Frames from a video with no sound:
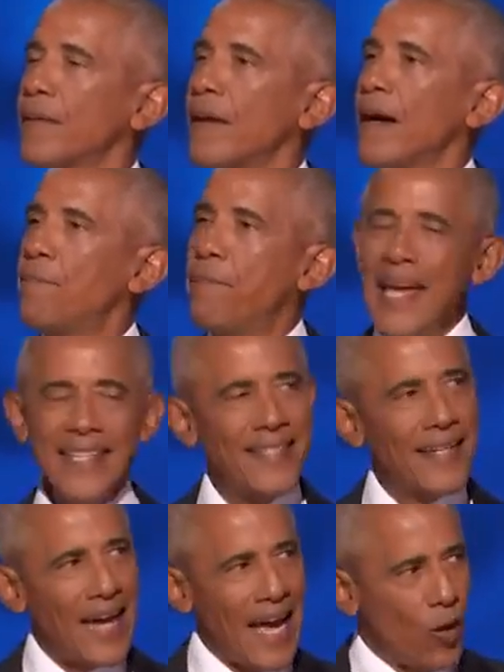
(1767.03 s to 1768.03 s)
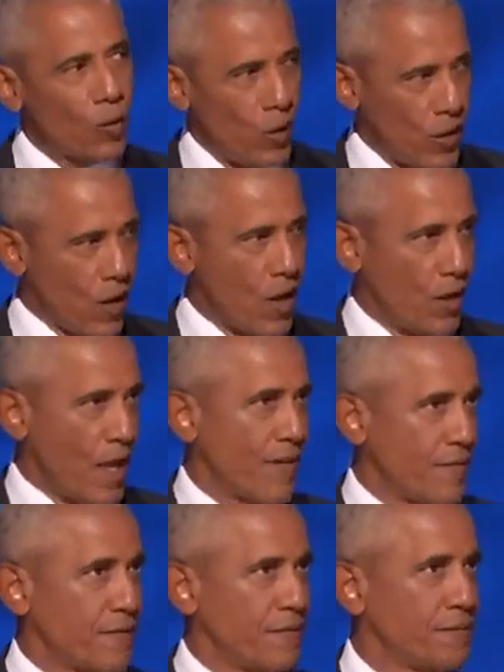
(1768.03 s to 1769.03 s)
a basic outlook on
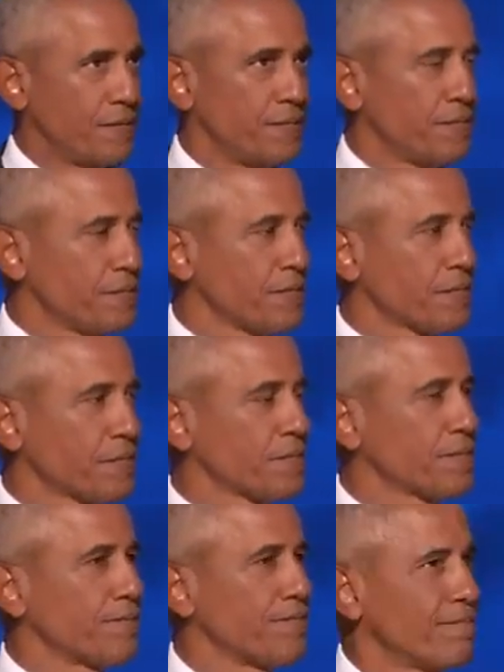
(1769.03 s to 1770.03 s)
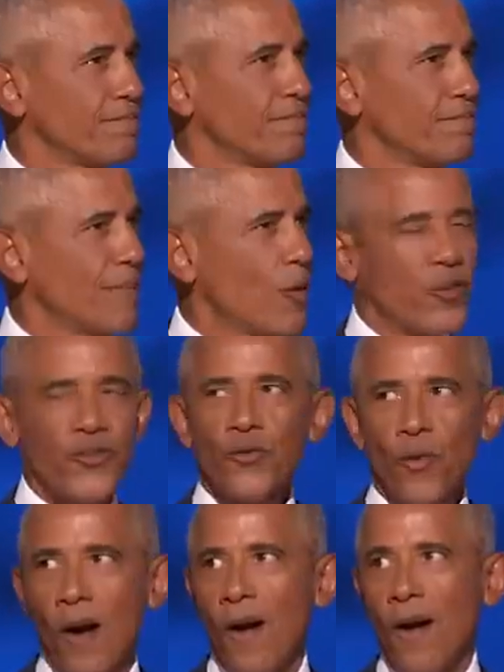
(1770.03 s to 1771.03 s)
life. They were
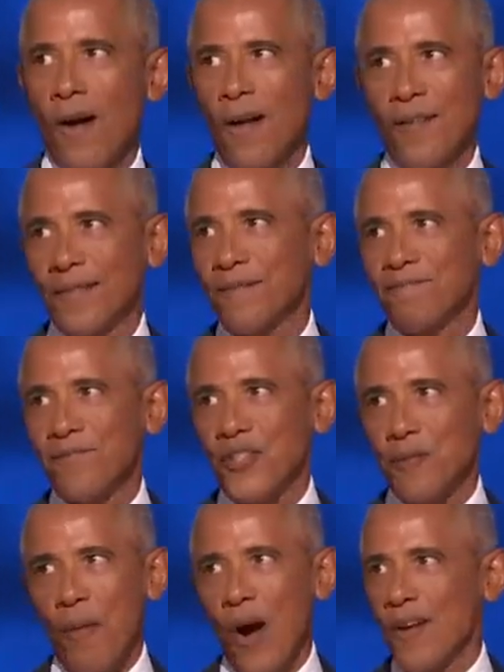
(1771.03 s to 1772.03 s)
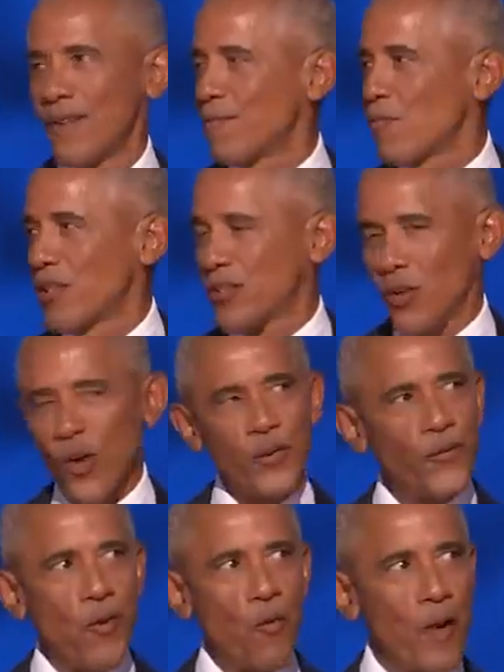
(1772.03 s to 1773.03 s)
strong, smart,
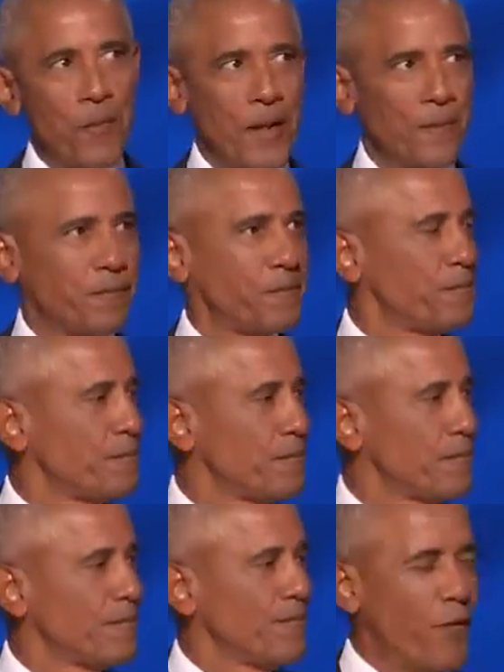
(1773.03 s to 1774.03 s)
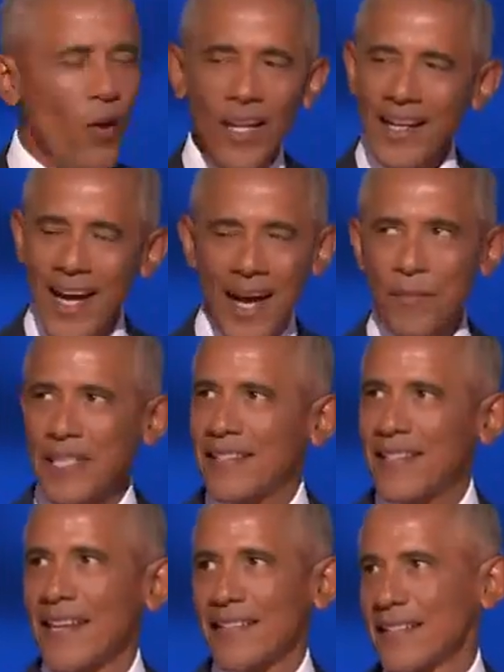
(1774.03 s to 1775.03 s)
resourceful women, full of common
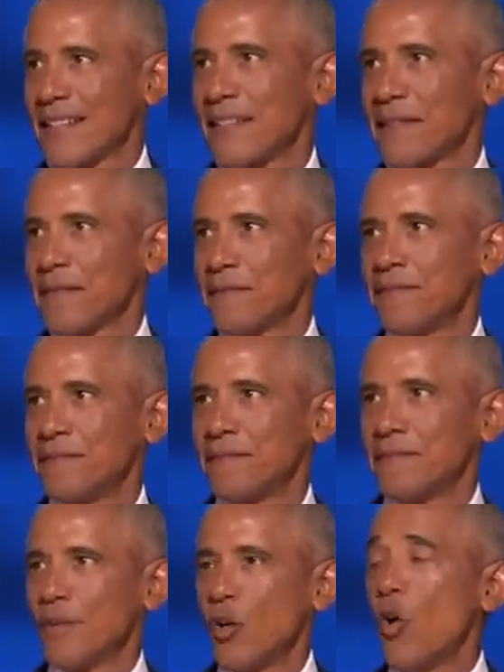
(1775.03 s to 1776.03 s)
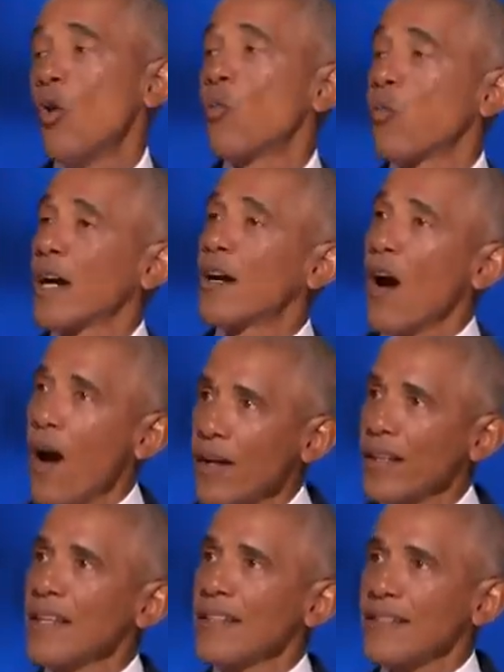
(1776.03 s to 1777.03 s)
sense, who,
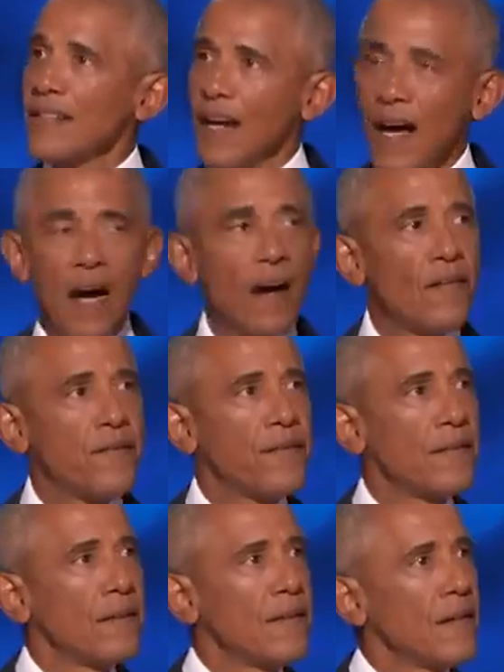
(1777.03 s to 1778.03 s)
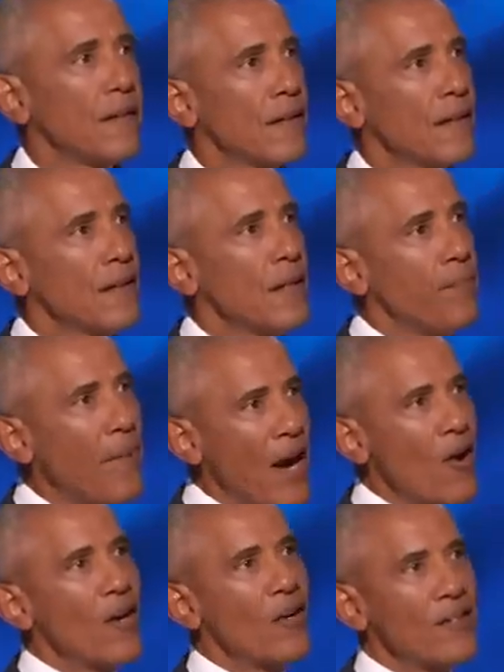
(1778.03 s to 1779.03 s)
regardless of the
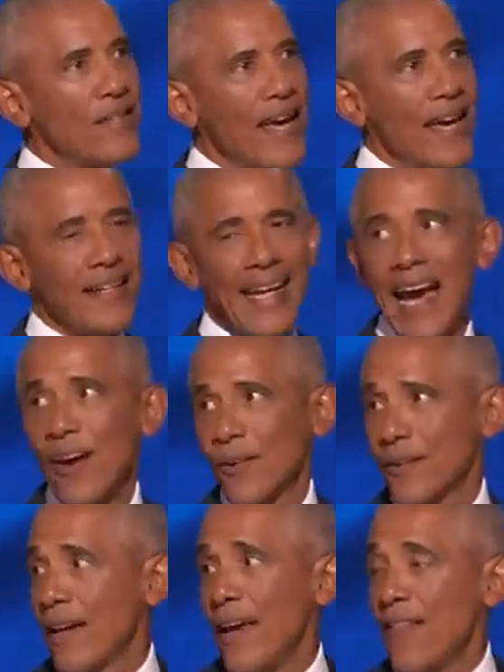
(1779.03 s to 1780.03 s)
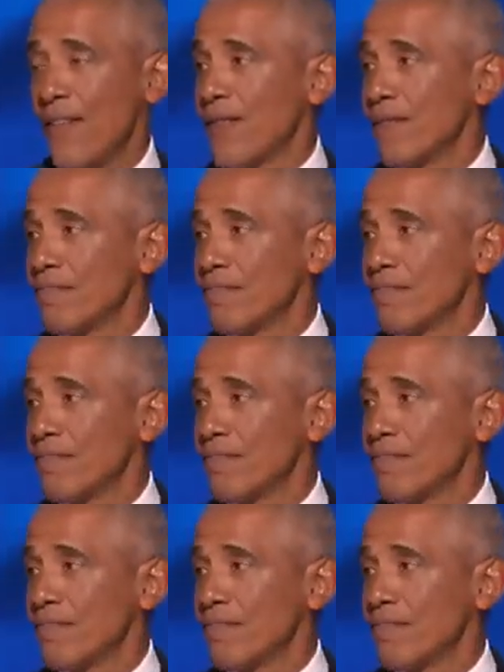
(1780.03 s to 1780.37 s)
barriers they encountered, and